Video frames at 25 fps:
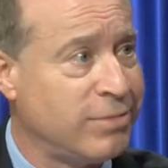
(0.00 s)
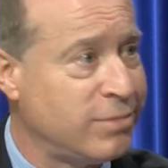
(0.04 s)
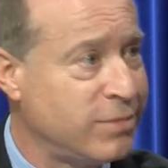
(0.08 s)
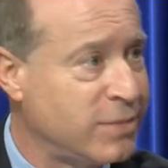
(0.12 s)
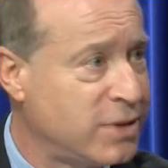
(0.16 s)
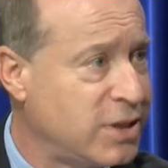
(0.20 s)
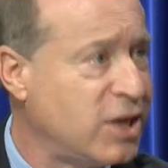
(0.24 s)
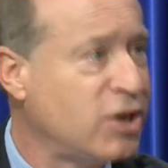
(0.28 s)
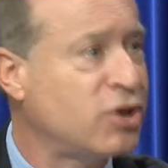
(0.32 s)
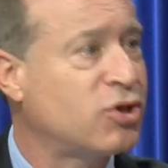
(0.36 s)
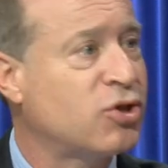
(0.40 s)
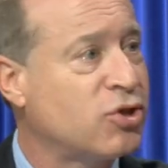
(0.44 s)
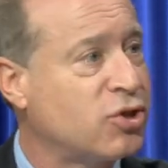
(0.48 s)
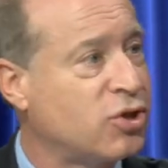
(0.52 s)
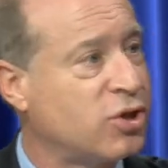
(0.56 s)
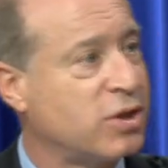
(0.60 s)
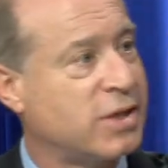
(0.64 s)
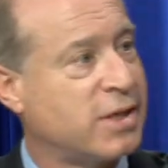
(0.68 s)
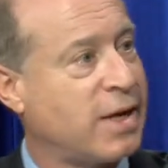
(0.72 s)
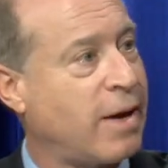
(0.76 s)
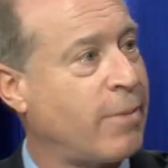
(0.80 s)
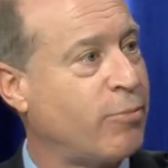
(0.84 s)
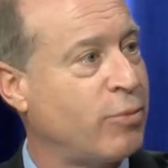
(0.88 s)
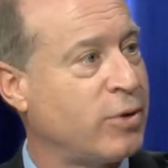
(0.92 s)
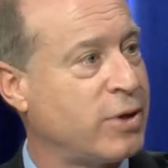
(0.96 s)
teachers are
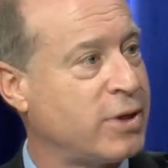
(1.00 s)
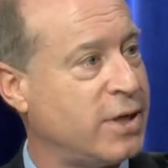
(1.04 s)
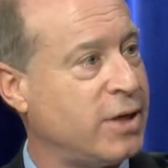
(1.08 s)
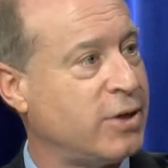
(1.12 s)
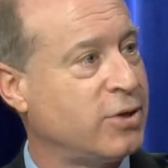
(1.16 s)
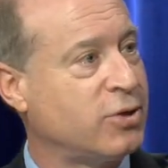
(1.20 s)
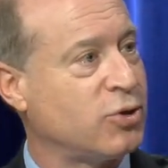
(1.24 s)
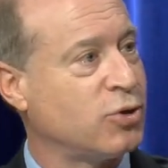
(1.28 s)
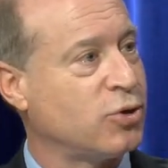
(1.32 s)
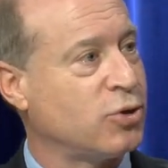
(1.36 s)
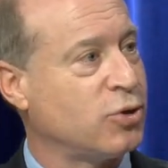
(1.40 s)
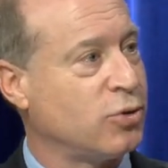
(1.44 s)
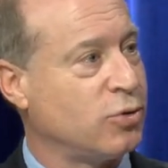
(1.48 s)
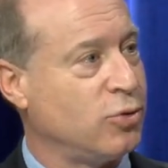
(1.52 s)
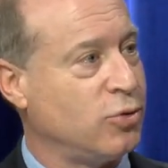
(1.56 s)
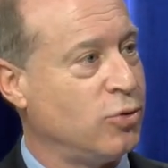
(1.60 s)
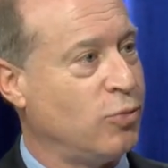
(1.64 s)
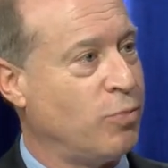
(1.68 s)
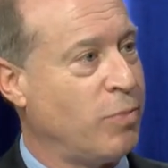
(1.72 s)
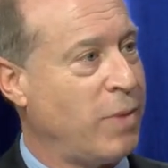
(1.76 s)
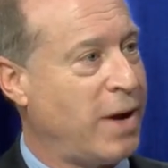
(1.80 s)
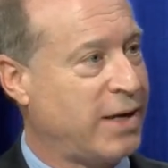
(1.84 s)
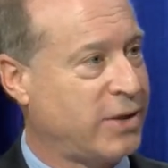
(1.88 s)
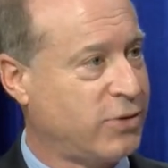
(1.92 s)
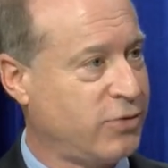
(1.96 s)
separate, teachers do your
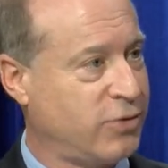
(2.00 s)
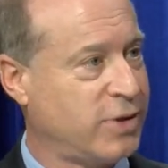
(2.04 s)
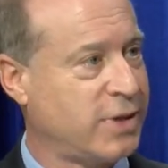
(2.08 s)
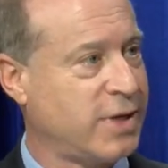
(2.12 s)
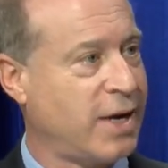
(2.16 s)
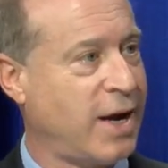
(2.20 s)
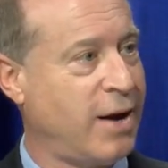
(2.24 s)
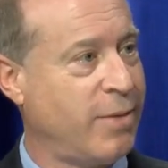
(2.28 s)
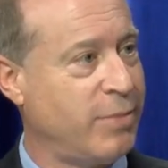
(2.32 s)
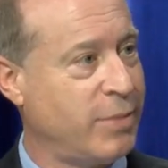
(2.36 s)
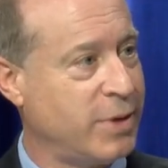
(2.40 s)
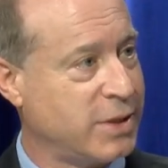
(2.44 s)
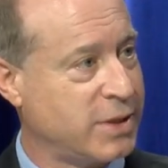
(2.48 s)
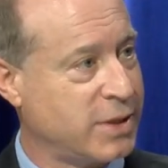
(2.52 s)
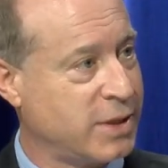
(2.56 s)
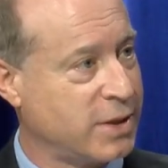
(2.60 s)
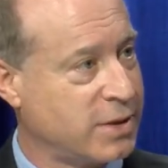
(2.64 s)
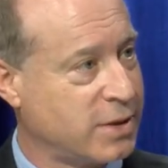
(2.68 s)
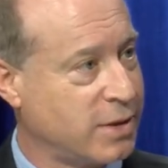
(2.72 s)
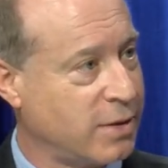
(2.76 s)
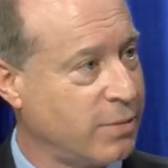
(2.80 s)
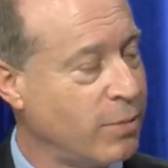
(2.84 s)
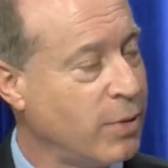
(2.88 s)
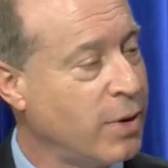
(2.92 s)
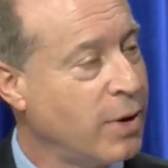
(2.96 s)
mass retirement
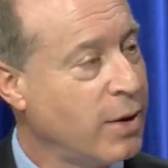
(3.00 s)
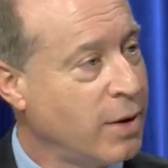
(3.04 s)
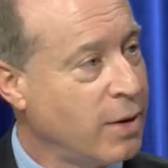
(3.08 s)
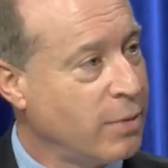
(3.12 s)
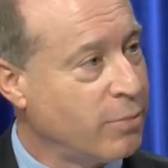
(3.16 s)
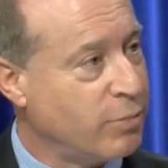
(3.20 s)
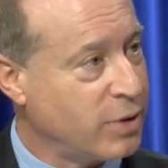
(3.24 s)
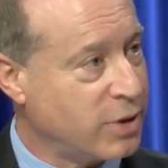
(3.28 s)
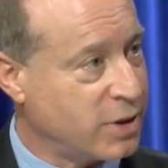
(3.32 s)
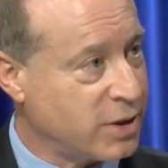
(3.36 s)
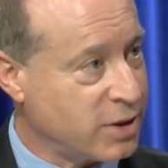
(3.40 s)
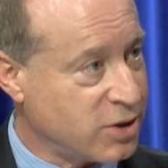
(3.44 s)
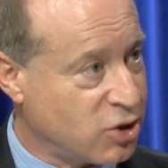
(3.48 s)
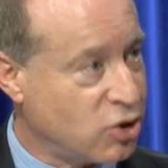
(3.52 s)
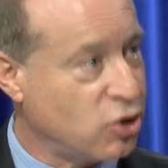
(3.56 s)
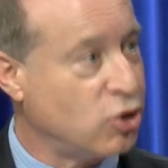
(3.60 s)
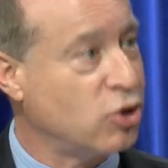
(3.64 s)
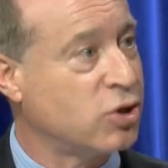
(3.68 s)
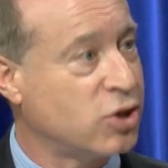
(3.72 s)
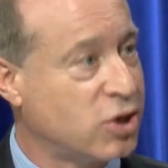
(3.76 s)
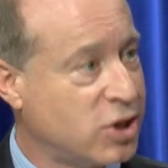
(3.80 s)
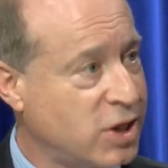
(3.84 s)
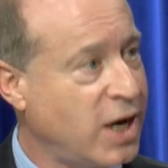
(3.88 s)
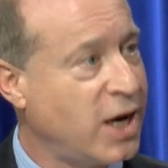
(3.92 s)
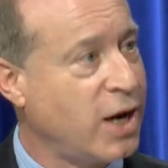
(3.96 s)
system, but your
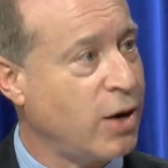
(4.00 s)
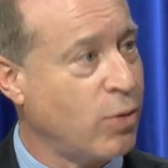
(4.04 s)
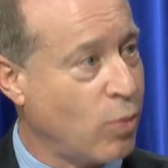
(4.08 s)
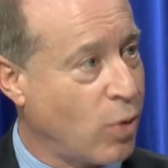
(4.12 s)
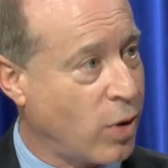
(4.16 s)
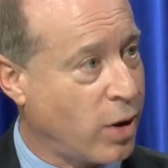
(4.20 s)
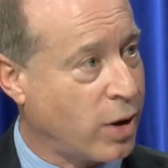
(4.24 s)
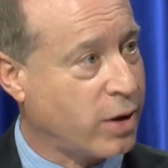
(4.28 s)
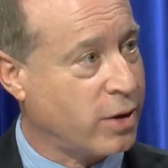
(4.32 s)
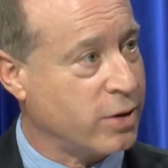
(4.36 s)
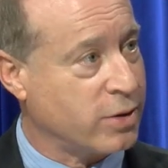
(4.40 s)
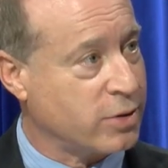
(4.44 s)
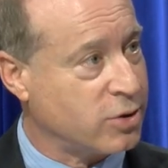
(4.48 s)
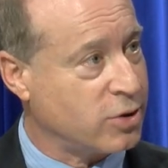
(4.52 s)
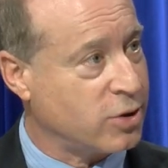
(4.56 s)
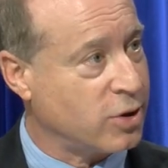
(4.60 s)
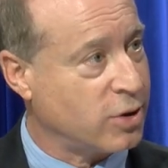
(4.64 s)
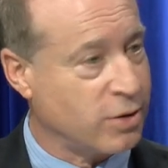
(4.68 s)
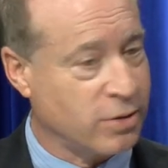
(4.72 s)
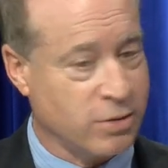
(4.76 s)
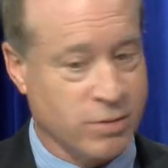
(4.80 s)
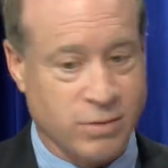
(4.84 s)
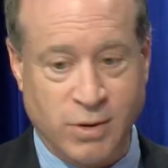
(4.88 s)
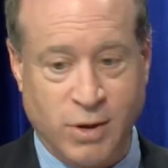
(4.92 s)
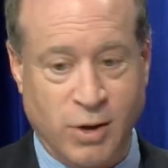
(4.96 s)
city workers,
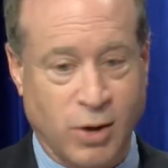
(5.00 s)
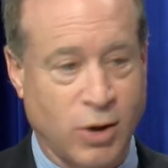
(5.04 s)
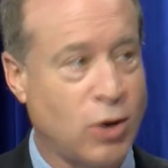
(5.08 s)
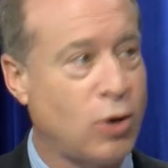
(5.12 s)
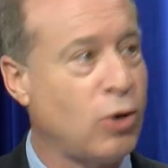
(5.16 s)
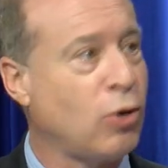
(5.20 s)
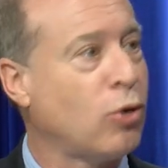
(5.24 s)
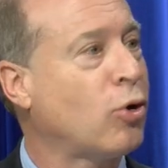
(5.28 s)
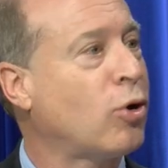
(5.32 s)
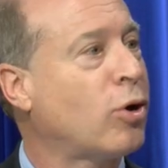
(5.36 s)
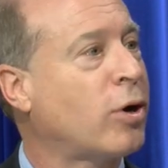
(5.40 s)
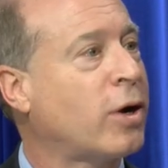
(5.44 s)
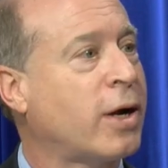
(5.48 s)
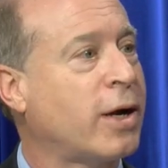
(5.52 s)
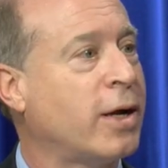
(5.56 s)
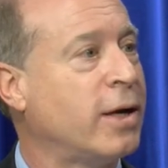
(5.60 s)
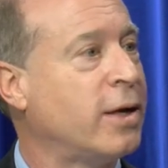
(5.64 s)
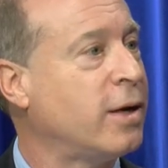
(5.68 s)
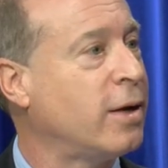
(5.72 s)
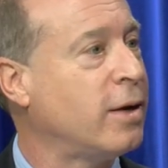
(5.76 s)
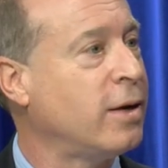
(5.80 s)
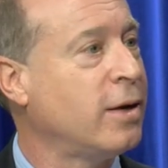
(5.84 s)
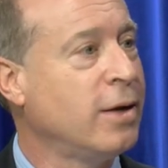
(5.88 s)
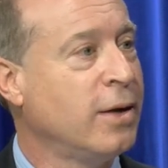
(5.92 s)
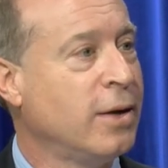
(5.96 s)
your, your clerk
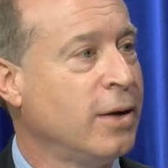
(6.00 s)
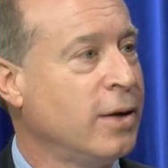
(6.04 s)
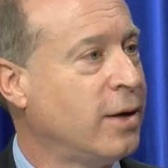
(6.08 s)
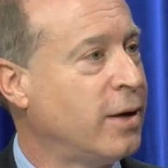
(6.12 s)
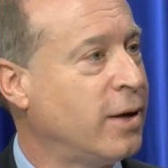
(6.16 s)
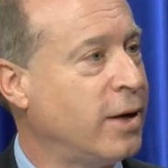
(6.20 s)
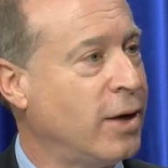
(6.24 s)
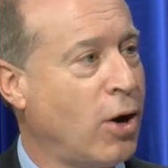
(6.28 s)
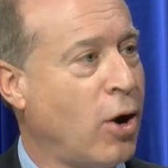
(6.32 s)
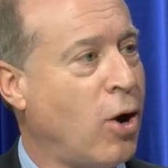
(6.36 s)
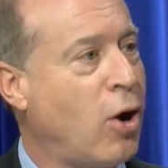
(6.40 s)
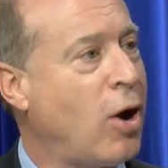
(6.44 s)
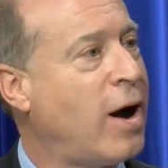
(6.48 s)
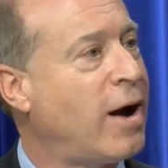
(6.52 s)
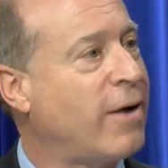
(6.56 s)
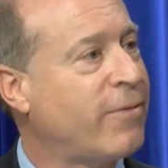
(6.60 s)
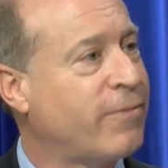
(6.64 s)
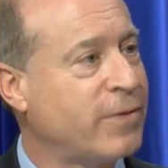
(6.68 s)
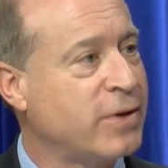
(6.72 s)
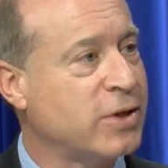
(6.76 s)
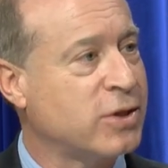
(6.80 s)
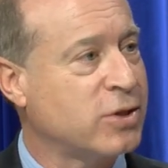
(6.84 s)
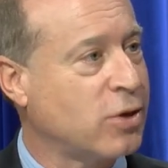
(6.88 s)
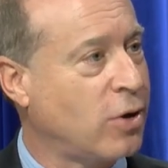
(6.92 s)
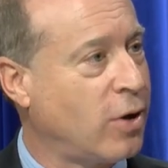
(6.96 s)
in an
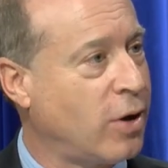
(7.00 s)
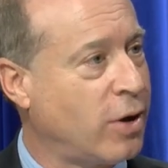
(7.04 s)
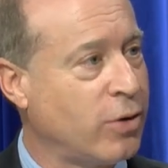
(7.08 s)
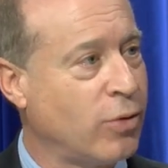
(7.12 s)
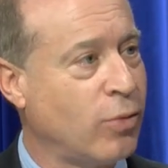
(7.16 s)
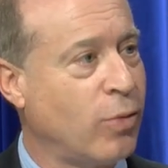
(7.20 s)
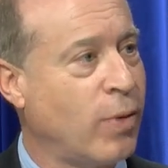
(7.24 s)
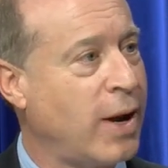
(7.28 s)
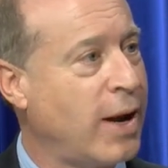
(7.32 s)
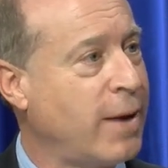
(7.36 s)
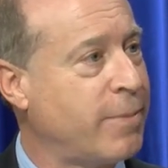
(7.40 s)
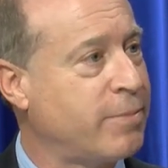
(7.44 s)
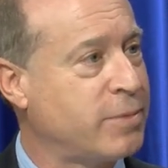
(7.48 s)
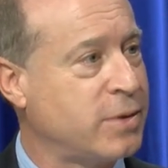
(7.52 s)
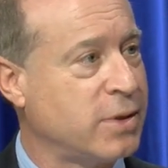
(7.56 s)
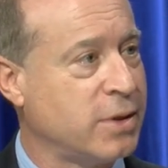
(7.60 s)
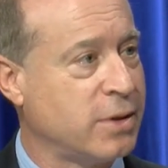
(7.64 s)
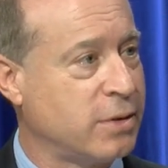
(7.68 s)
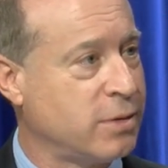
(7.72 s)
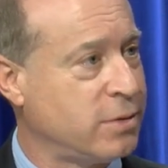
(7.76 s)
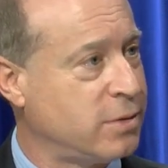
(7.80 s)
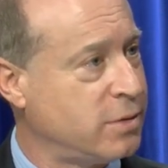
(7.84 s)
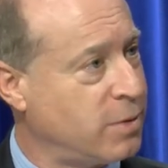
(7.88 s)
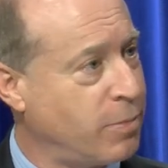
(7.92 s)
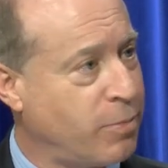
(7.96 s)
office, all the way up
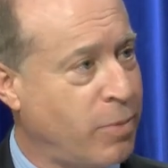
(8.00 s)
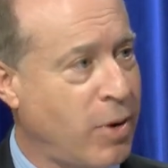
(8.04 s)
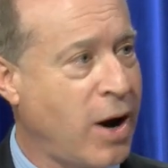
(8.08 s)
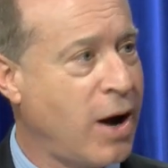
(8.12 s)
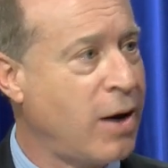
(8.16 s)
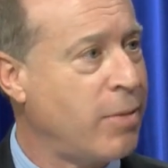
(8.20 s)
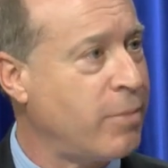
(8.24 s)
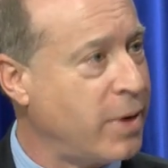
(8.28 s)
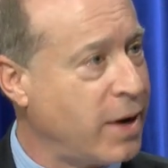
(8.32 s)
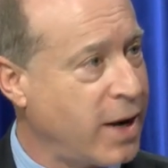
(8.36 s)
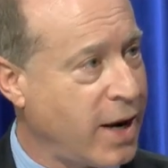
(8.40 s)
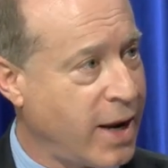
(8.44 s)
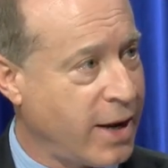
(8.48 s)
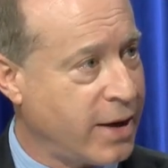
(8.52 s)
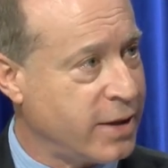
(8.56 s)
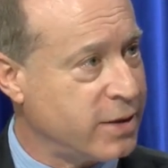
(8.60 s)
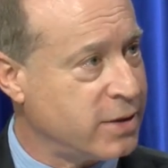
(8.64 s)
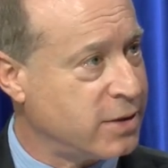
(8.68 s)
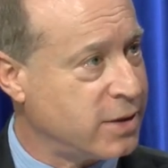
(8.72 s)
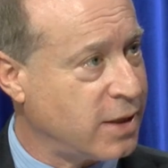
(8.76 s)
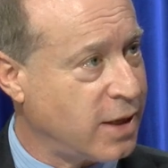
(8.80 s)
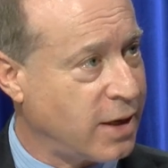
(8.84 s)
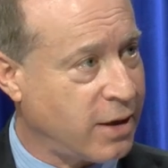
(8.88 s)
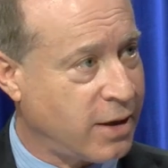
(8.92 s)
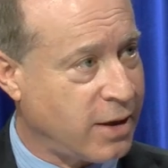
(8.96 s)
to department
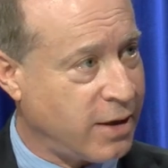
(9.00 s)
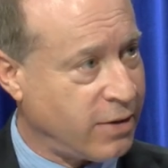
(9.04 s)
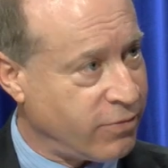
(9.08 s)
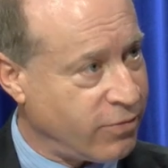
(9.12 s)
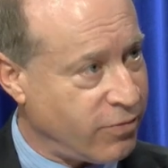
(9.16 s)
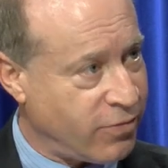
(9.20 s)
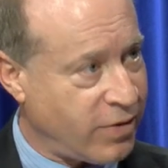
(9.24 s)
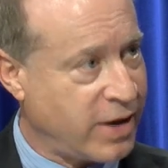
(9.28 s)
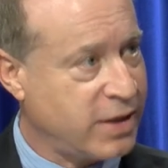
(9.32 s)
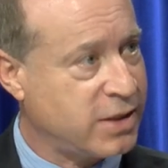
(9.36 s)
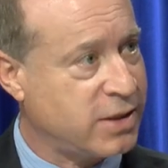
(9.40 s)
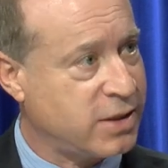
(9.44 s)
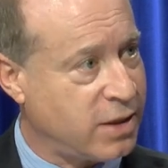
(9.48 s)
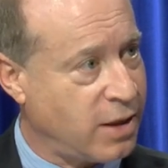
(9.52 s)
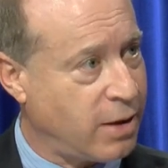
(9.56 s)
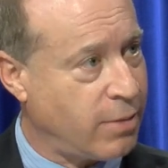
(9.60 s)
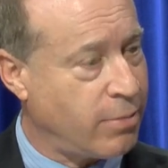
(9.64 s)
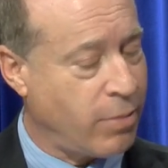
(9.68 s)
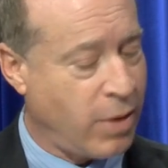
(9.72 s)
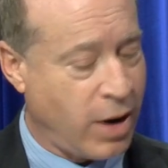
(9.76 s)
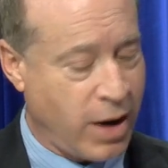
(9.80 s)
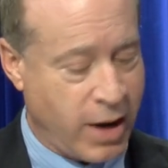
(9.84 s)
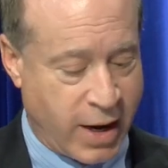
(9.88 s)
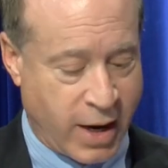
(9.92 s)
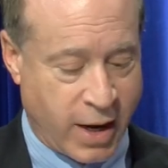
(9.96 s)
heads that invest their
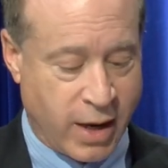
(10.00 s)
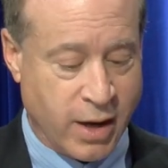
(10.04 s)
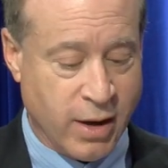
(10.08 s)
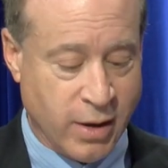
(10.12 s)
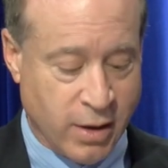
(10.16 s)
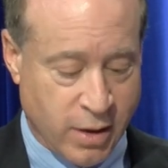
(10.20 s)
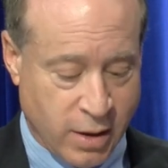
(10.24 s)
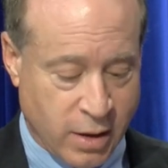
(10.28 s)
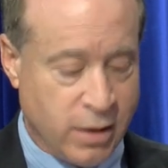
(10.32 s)
money,